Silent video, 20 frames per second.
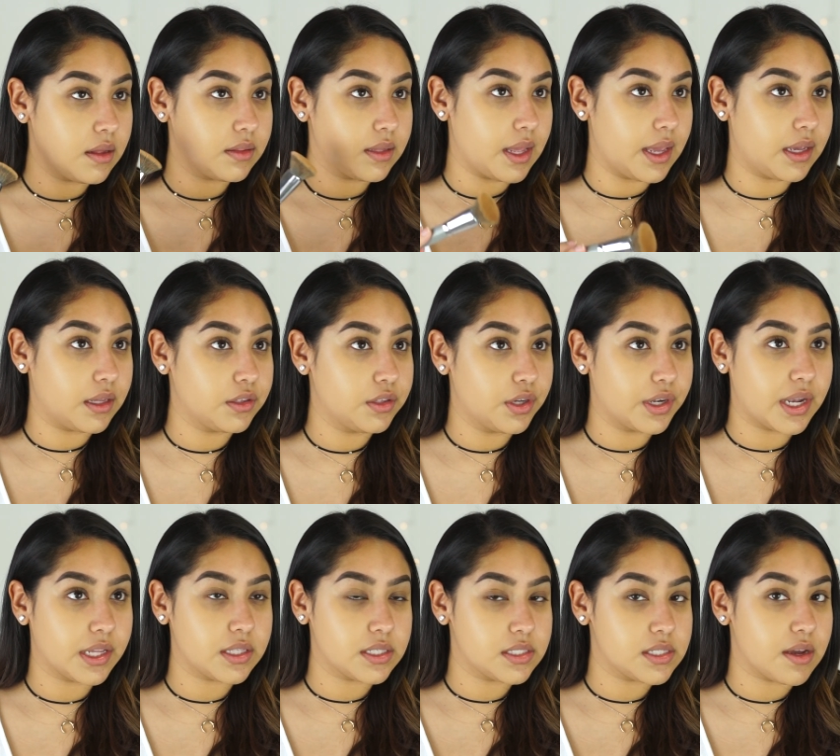Like, look
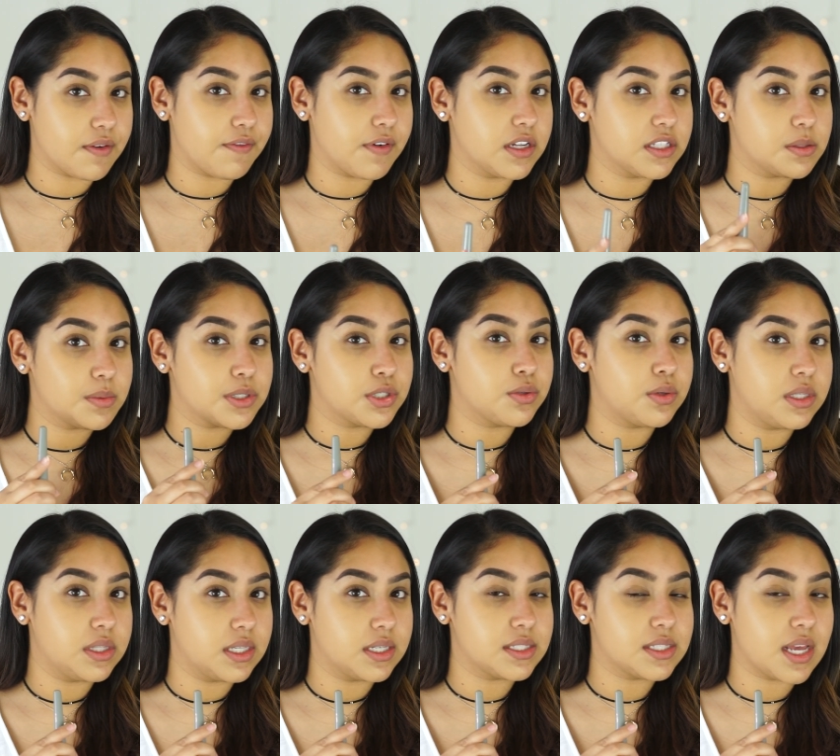at the difference
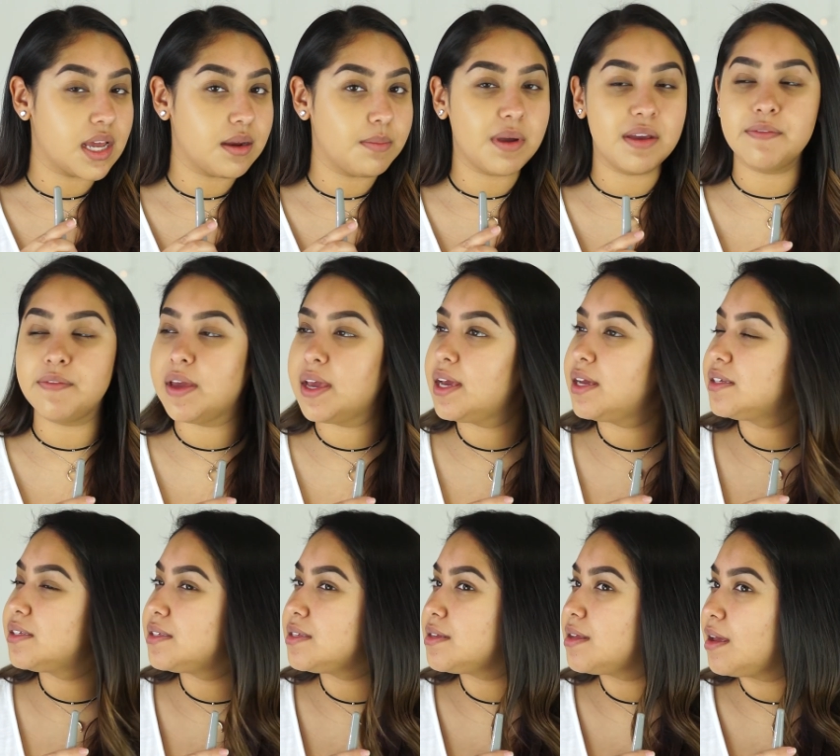between this side of my
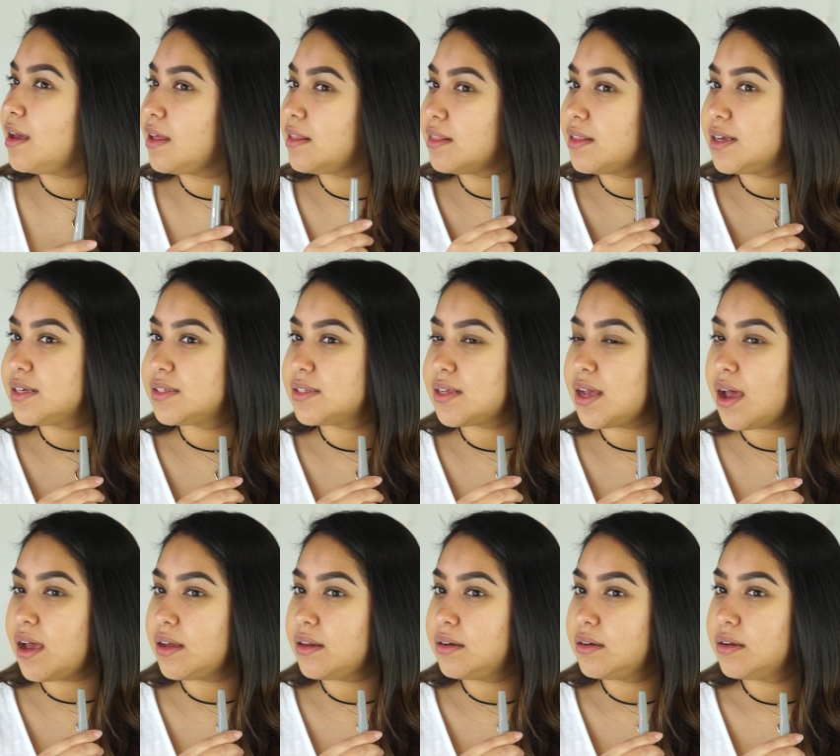face and this
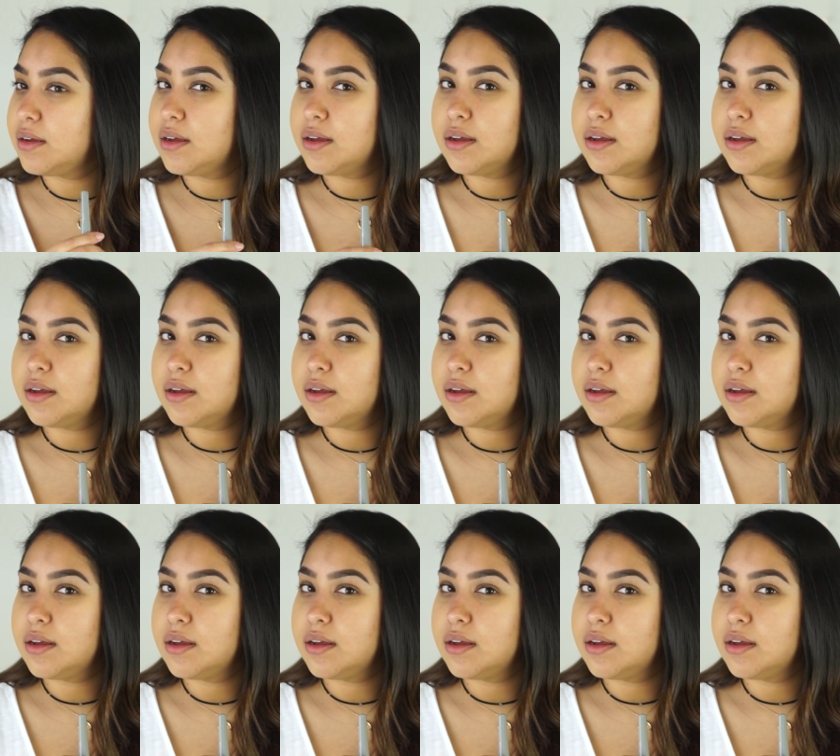side.